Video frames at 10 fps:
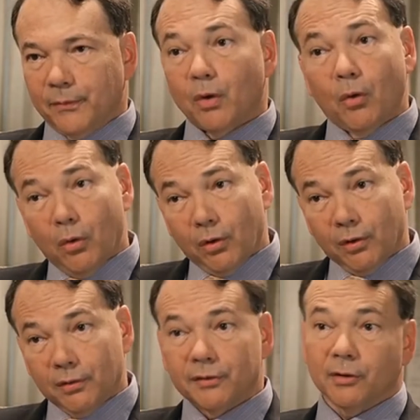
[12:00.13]

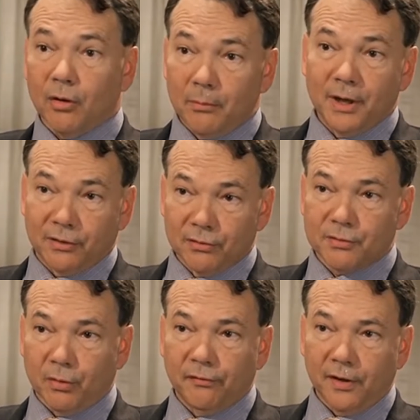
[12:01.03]
or the lawmakers
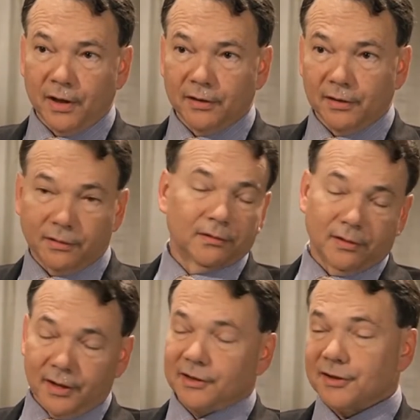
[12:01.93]
will find that the
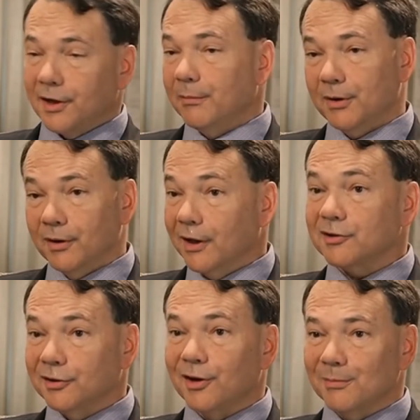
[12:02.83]
next time the
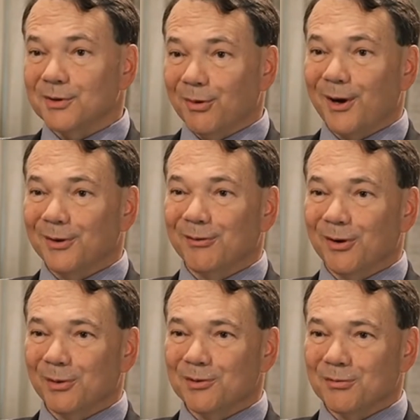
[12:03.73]
election comes around, the
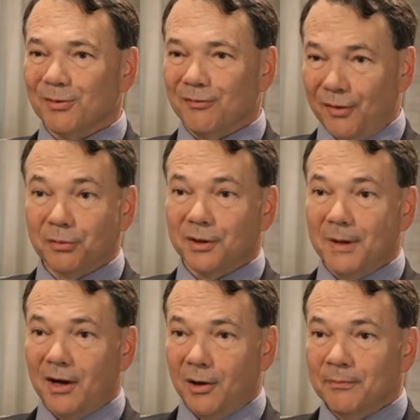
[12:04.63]
voters will vote them
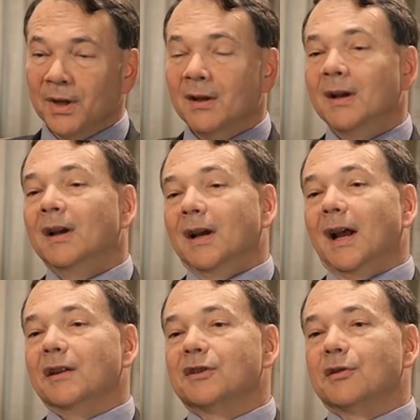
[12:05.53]
out.
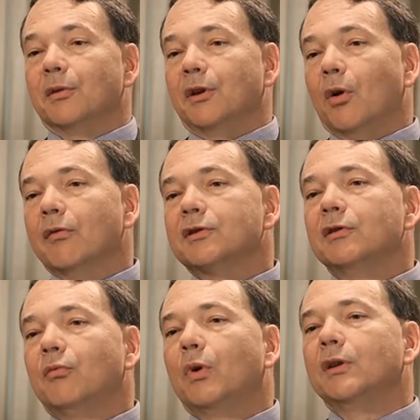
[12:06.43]
And so the
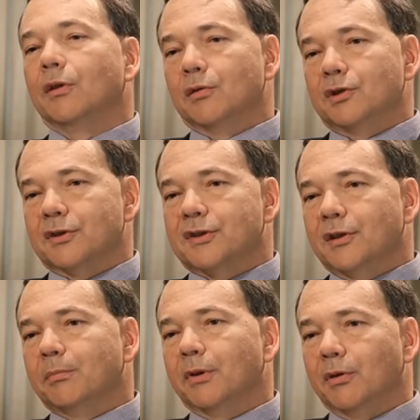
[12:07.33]
Overton window just
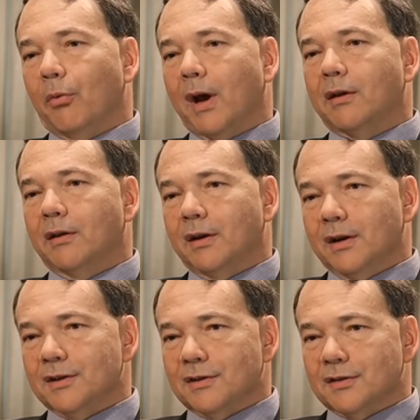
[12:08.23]
simply
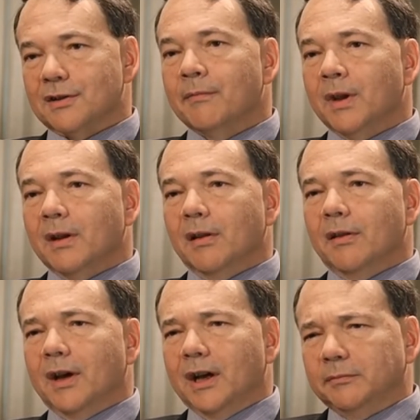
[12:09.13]
recognizes
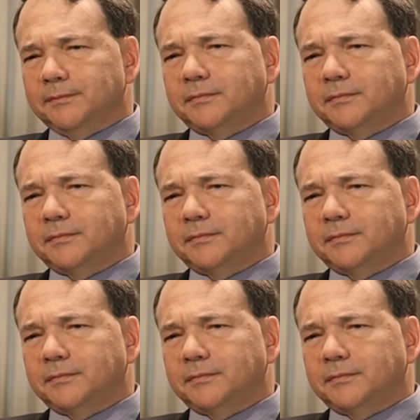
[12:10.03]
that